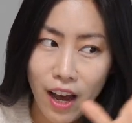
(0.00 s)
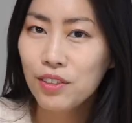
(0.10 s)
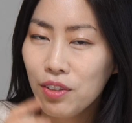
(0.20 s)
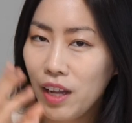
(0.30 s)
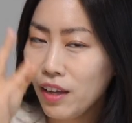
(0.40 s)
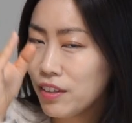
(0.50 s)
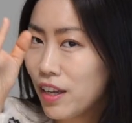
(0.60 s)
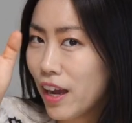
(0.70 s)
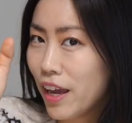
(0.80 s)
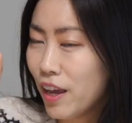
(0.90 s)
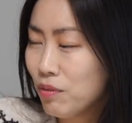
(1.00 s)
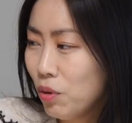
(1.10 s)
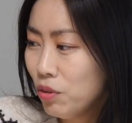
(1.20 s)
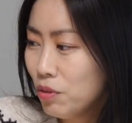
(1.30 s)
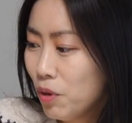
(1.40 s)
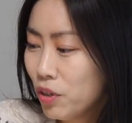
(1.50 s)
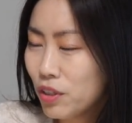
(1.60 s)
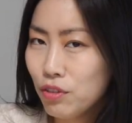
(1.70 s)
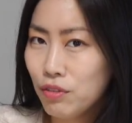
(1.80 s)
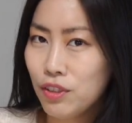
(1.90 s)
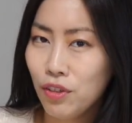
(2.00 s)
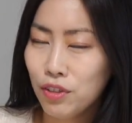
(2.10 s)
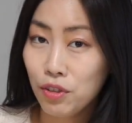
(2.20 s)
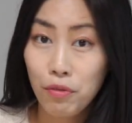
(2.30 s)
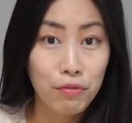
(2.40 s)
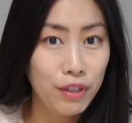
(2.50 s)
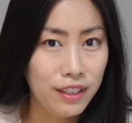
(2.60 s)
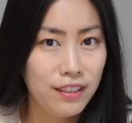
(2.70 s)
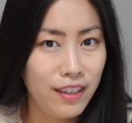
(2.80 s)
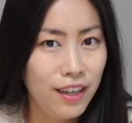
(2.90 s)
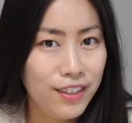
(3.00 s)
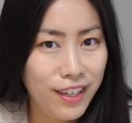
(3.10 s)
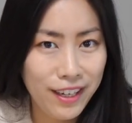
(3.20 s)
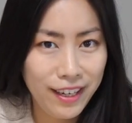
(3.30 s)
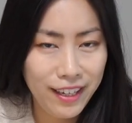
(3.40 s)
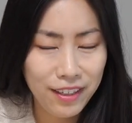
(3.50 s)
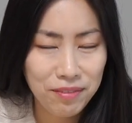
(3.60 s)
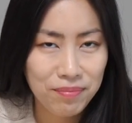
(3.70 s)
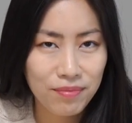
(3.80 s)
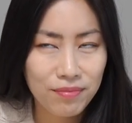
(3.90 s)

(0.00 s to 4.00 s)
So now that I have all the Pocket 2 results written out clearly,